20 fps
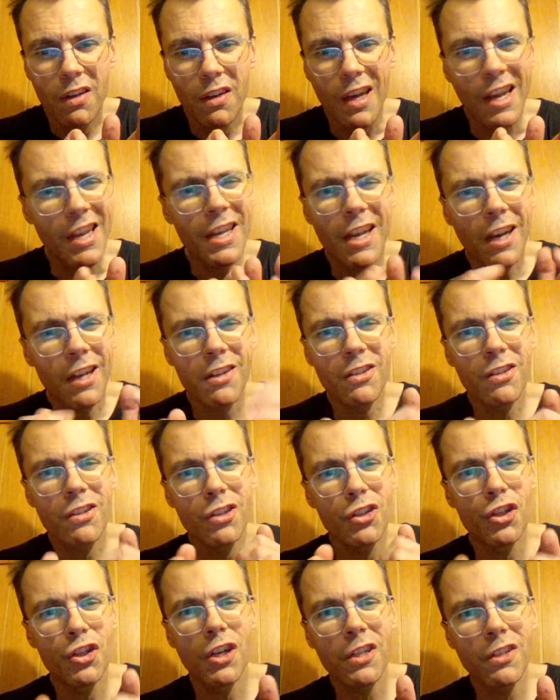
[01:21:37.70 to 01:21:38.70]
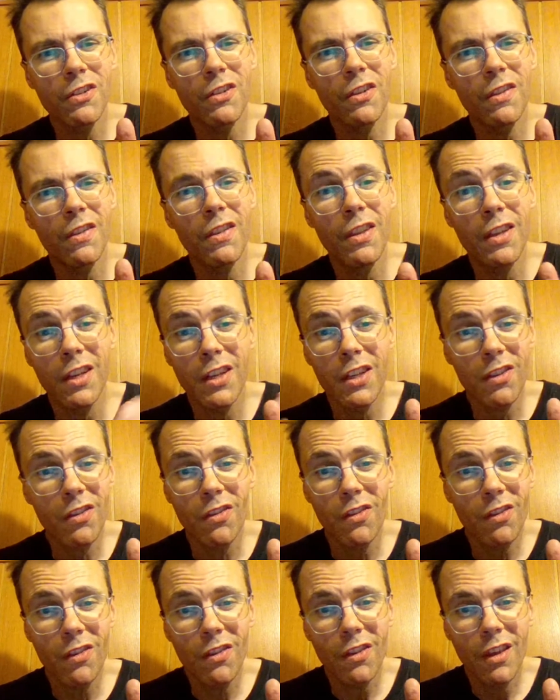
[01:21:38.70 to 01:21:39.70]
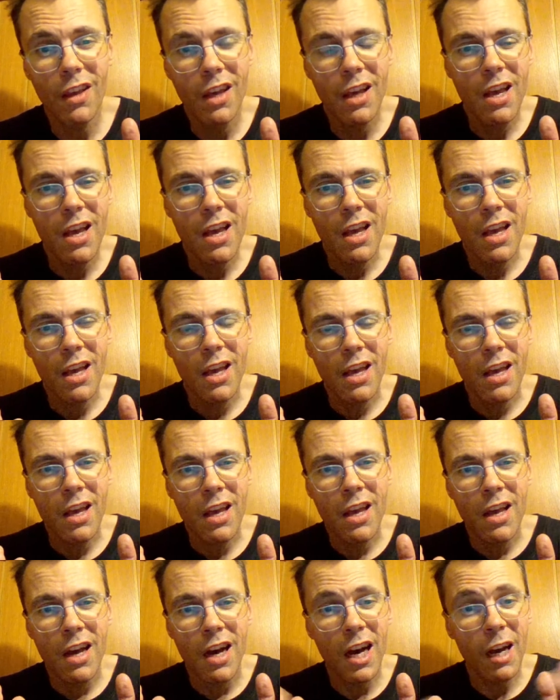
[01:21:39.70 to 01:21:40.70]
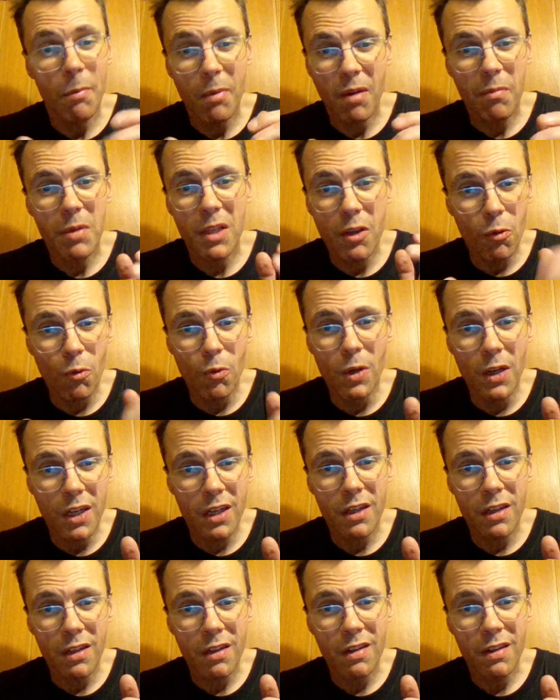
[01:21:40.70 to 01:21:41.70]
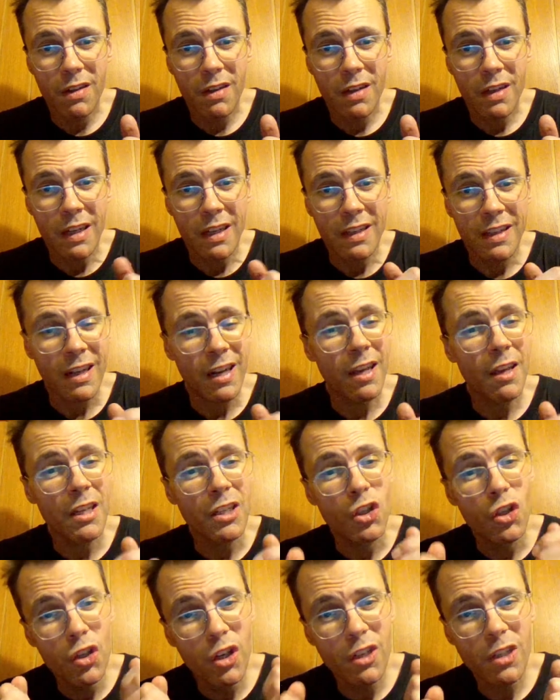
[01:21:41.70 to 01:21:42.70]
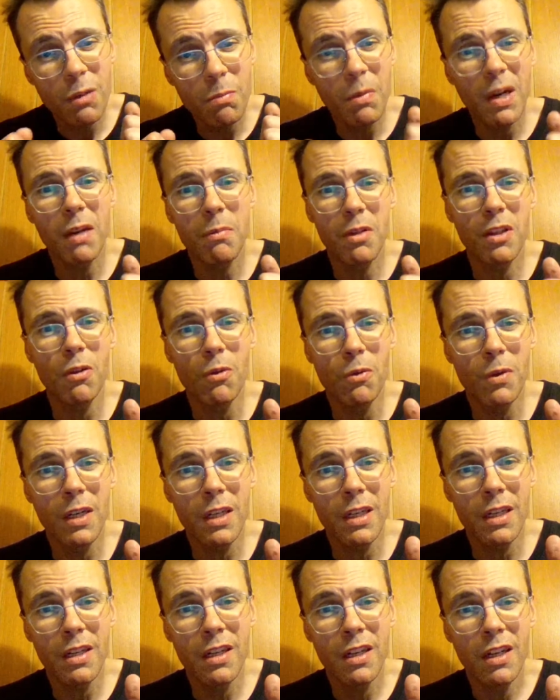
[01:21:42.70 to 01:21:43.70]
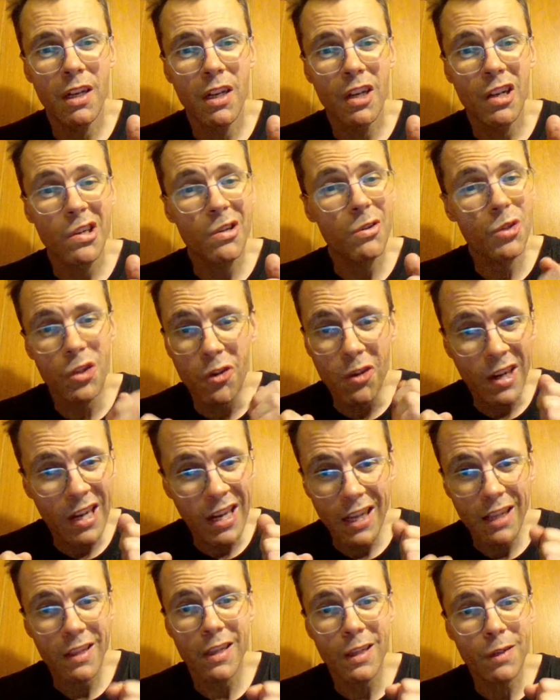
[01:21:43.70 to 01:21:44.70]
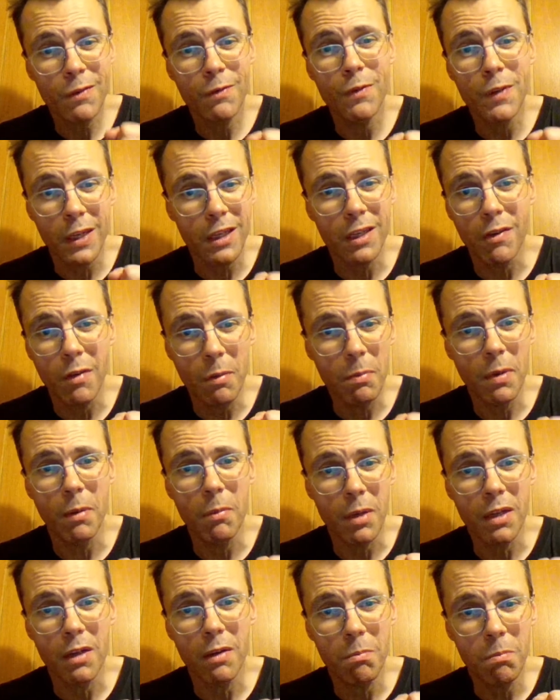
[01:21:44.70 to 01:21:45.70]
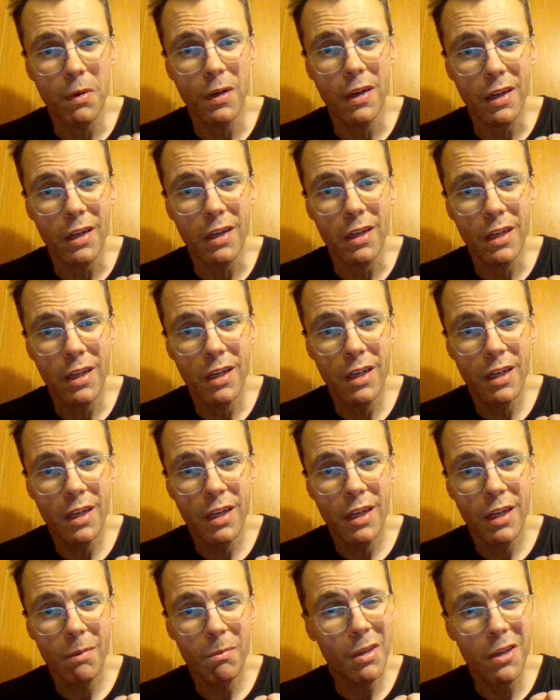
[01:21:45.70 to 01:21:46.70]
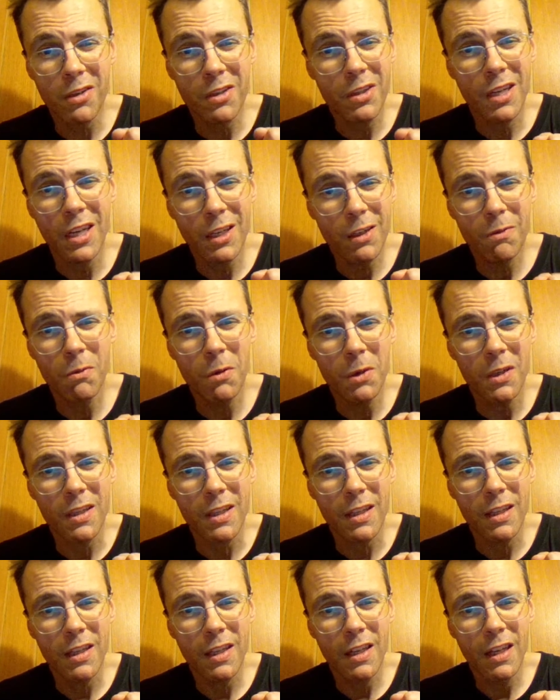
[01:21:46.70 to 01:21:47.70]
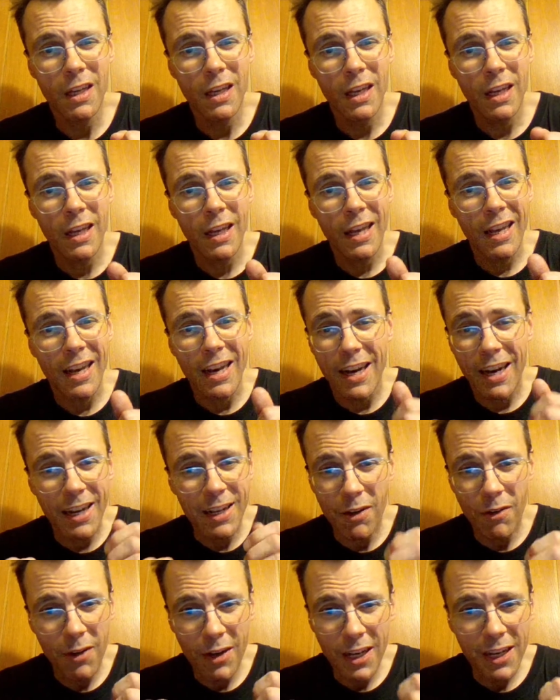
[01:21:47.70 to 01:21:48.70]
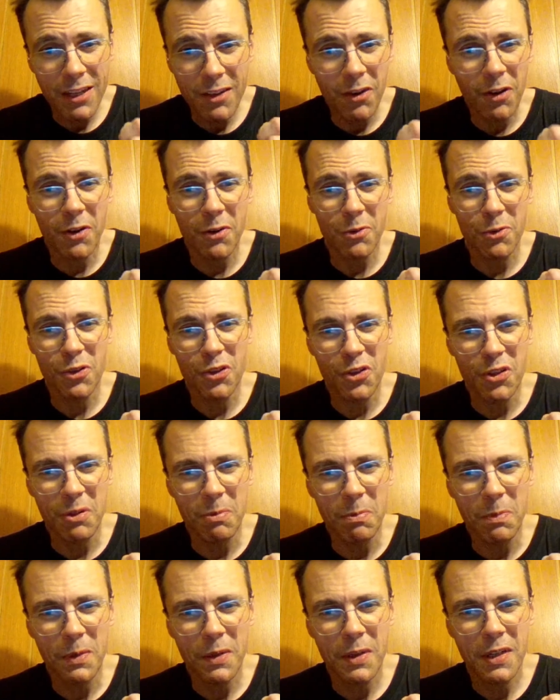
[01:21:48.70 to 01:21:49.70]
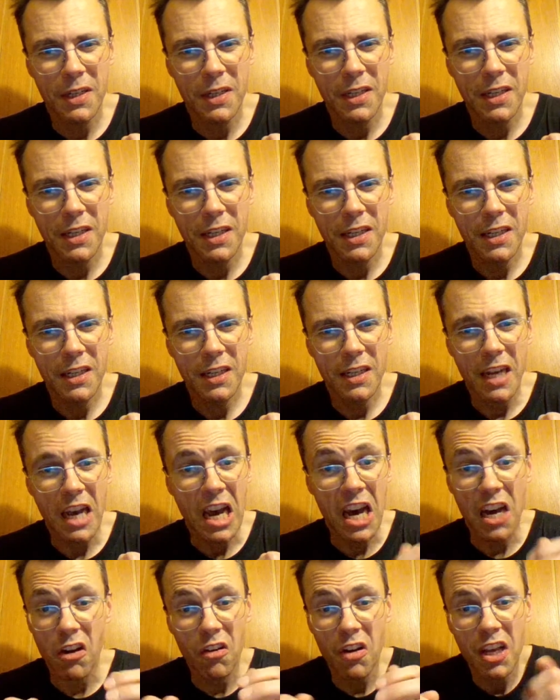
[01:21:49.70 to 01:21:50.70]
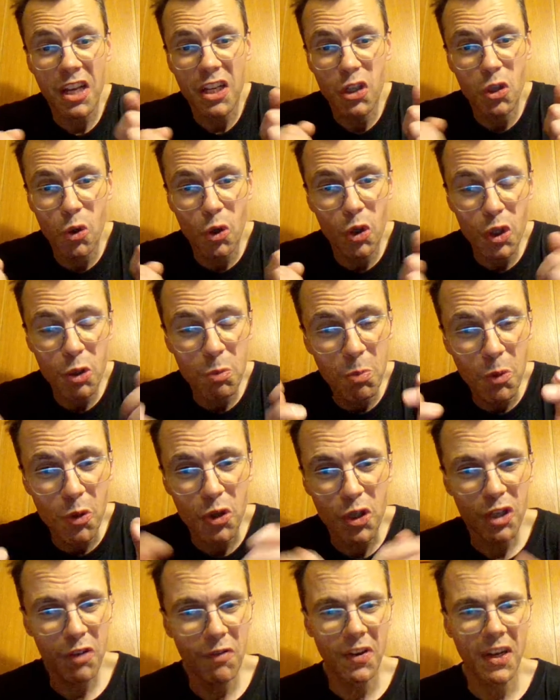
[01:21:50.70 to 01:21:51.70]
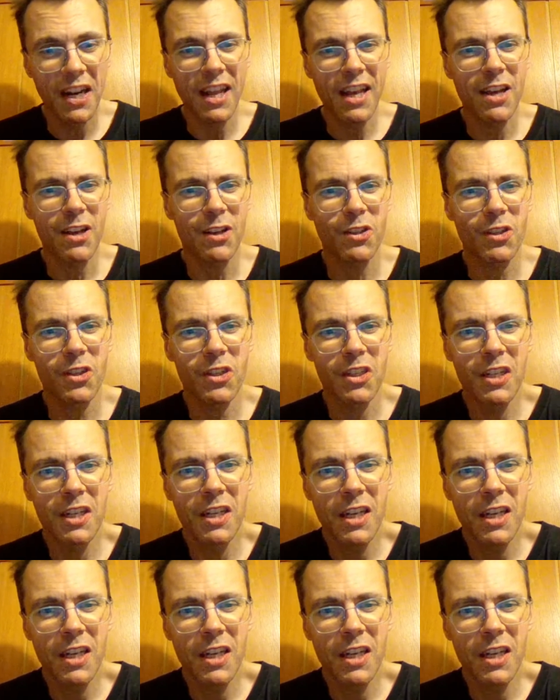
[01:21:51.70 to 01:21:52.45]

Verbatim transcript: I kind of suggested that I might be the one that I just might be the one who's going to end this fucking Republican Party. Because guess what? I don't like Donald Trump. I don't like George Bush, even less.